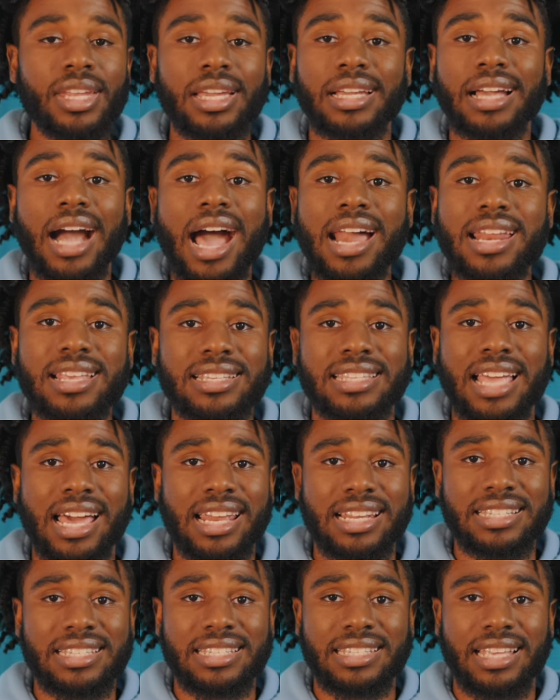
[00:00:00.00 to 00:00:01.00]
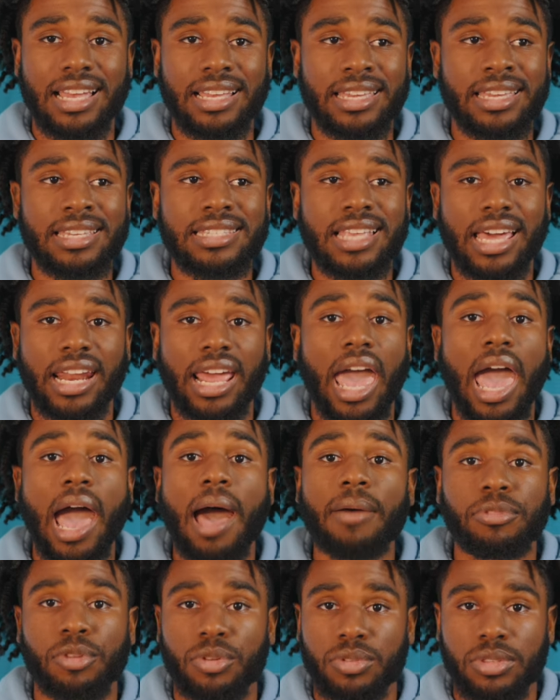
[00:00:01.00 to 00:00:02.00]
God is not he's not an
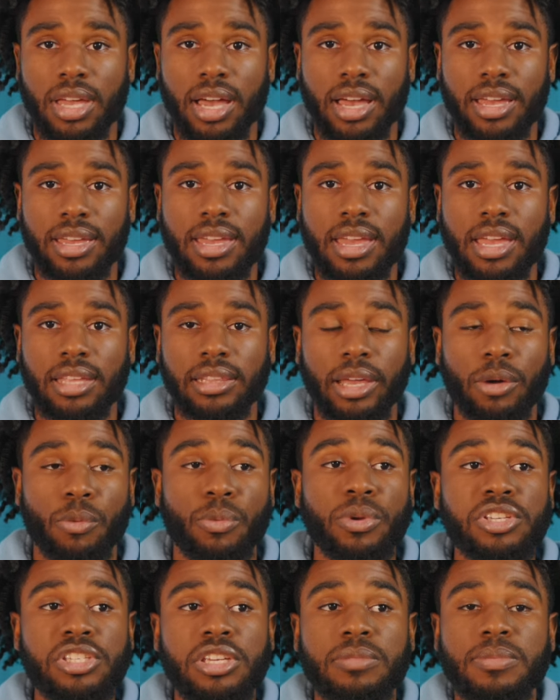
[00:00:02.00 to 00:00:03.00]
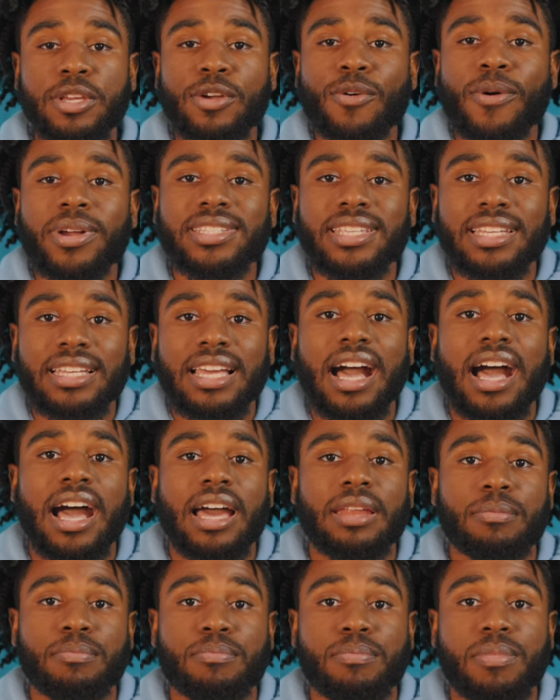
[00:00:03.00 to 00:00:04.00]
afterthought. Like, we should be going to
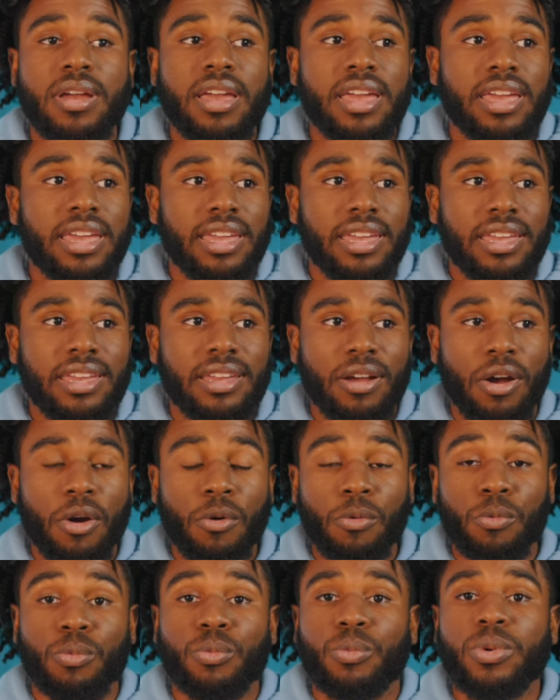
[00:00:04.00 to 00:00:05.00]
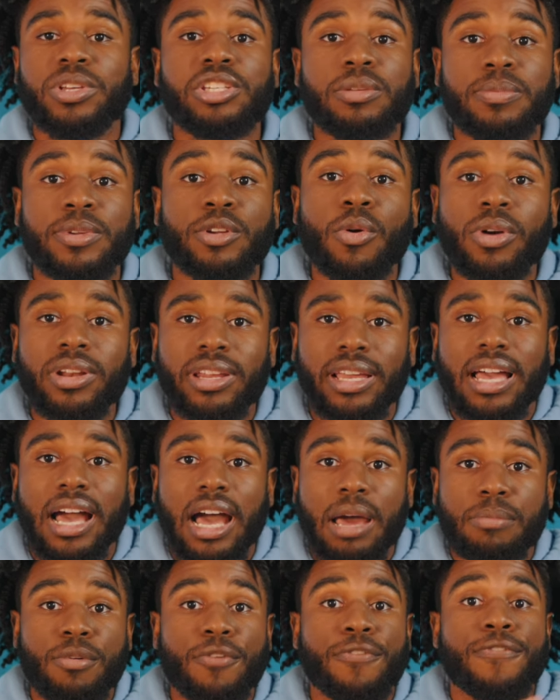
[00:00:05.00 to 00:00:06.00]
God, or we should be going to
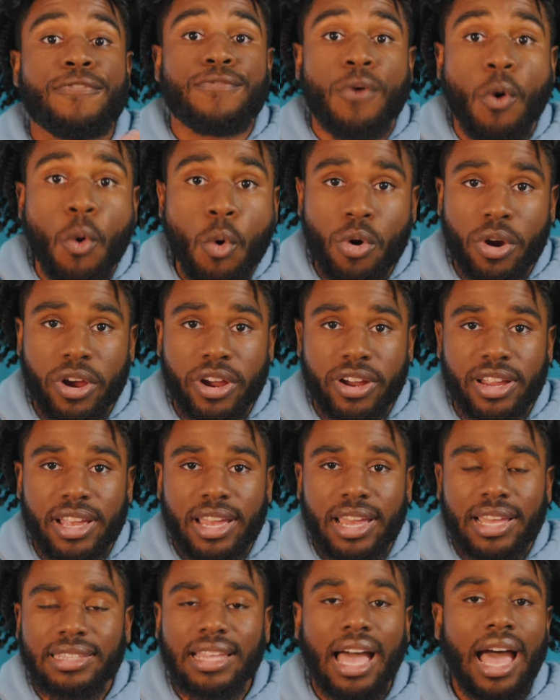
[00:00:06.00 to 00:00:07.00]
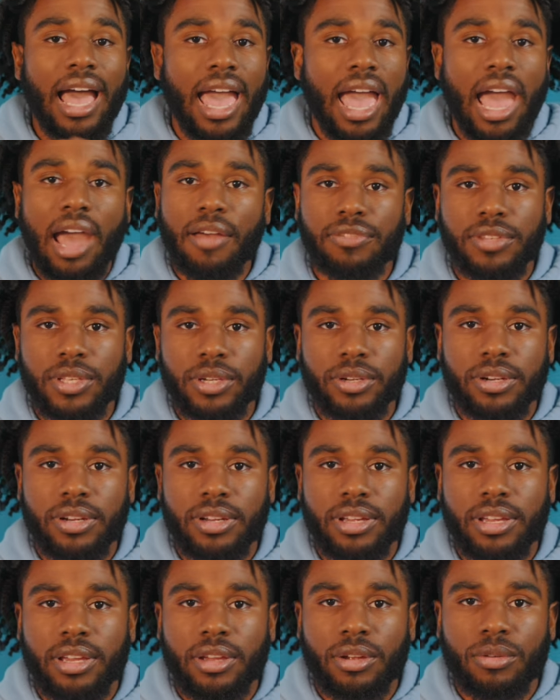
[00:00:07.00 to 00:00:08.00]
God before, not after.
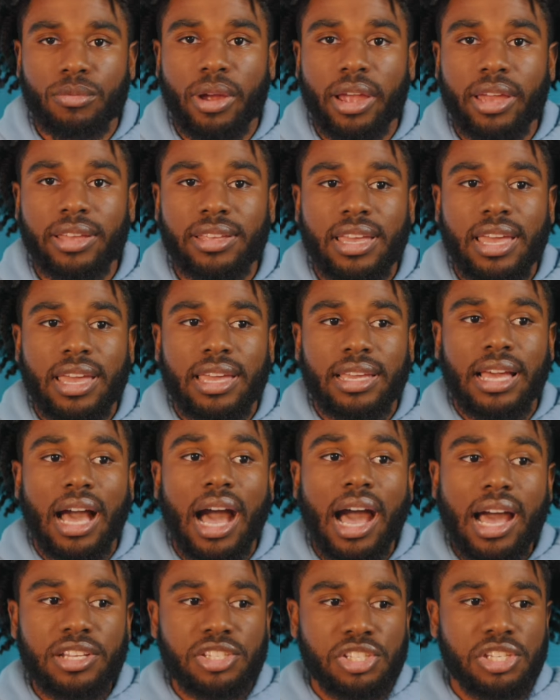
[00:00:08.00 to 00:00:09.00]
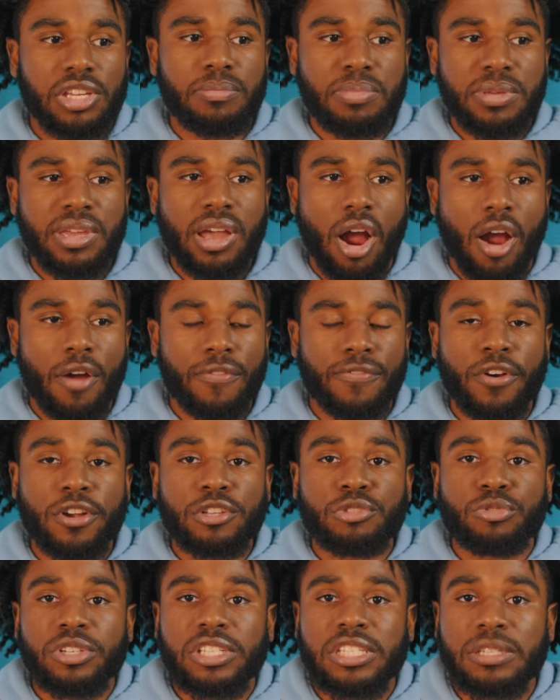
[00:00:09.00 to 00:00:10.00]
Right? God should be our
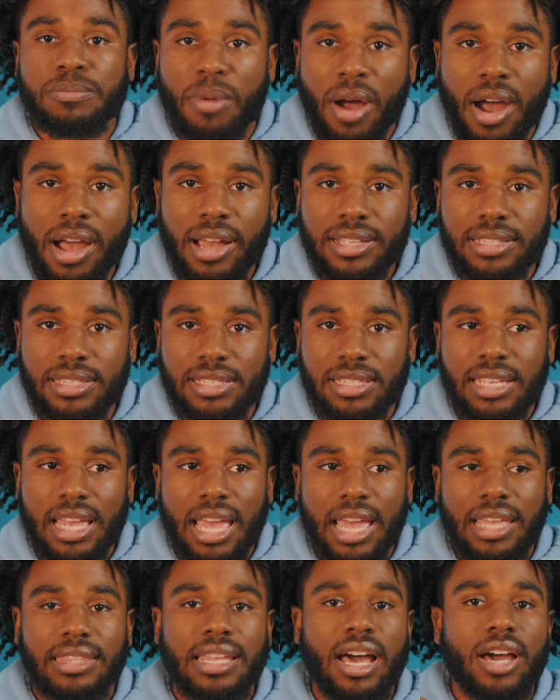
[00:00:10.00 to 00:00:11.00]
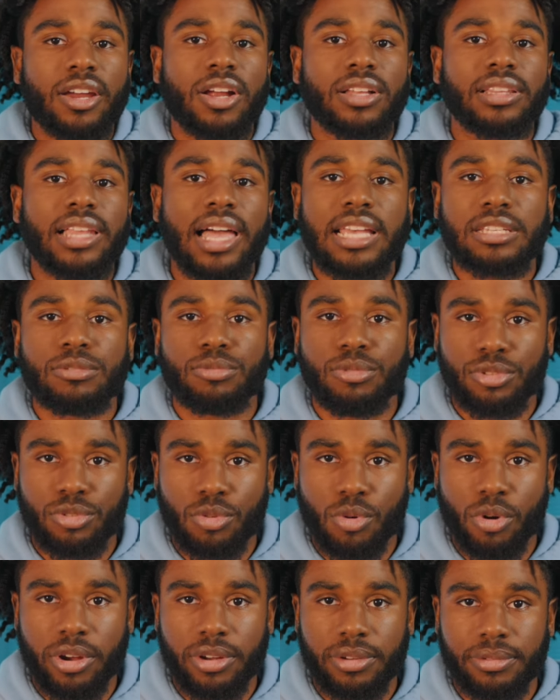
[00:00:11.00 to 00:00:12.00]
first response, not our last
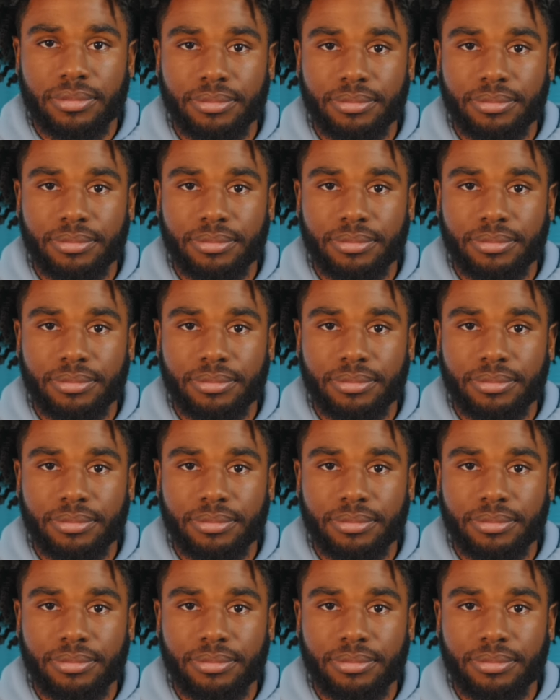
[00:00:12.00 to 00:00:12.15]
resort.